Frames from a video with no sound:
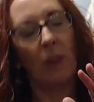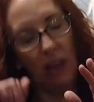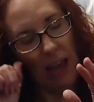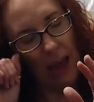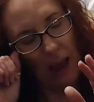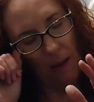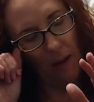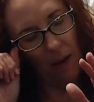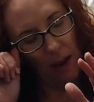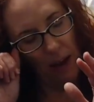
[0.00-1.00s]
Okay,
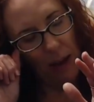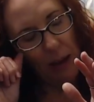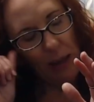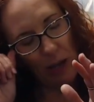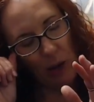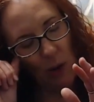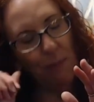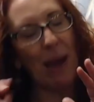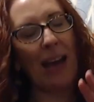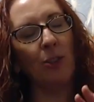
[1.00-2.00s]
so you
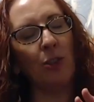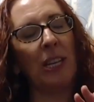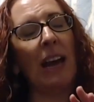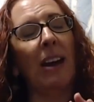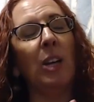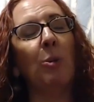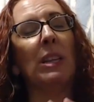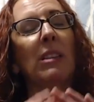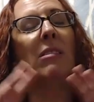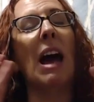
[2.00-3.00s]
imagine how you
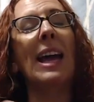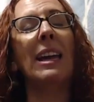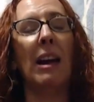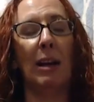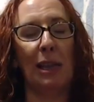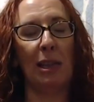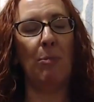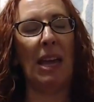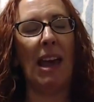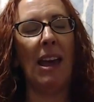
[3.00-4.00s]
would like us to
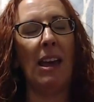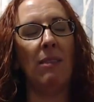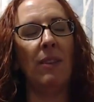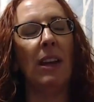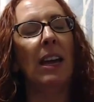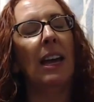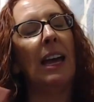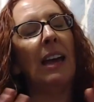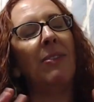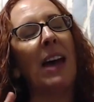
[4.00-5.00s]
behave
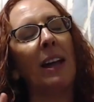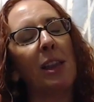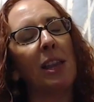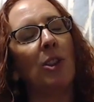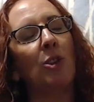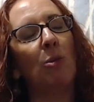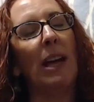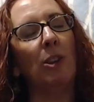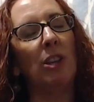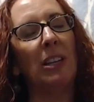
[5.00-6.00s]
in that
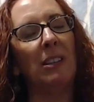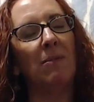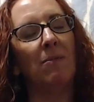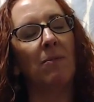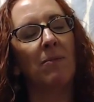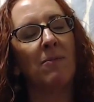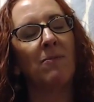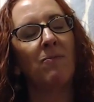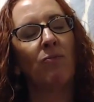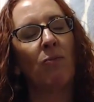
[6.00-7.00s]
situation.
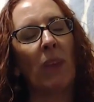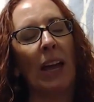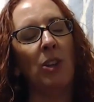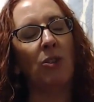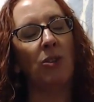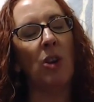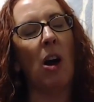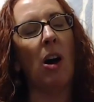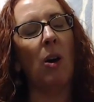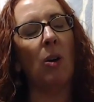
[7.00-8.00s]
And you're
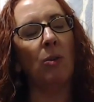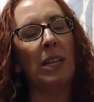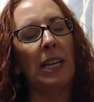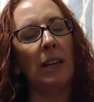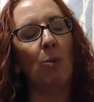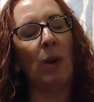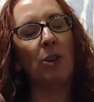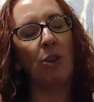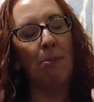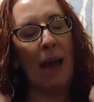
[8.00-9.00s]
not only, when
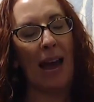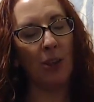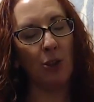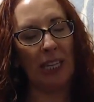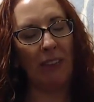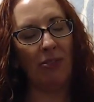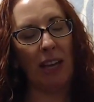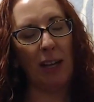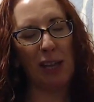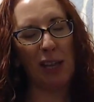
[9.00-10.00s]
you're imagining
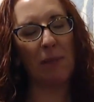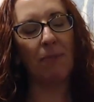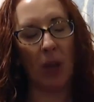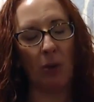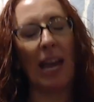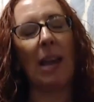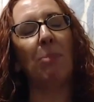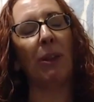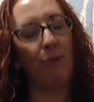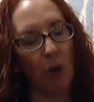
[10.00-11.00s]
this, okay,
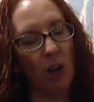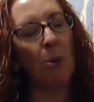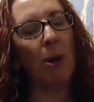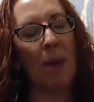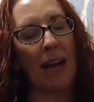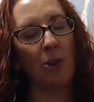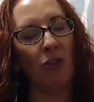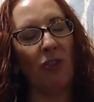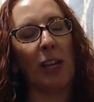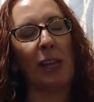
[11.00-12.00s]
before you
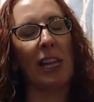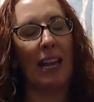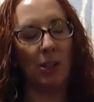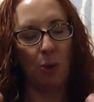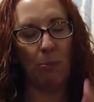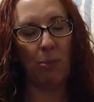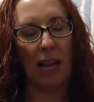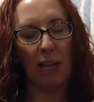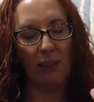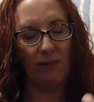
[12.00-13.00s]
imagine this, get to a
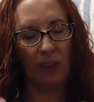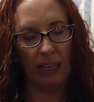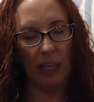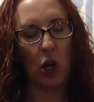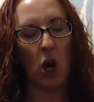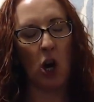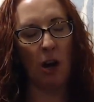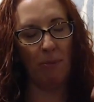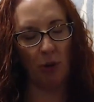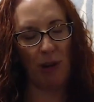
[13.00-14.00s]
place of feeling
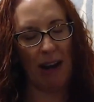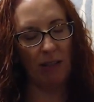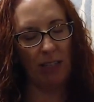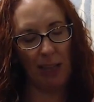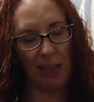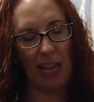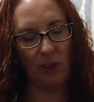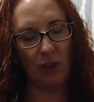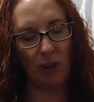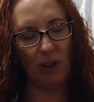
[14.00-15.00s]
calm, grounded,
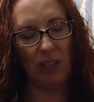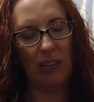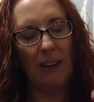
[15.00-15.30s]
centered.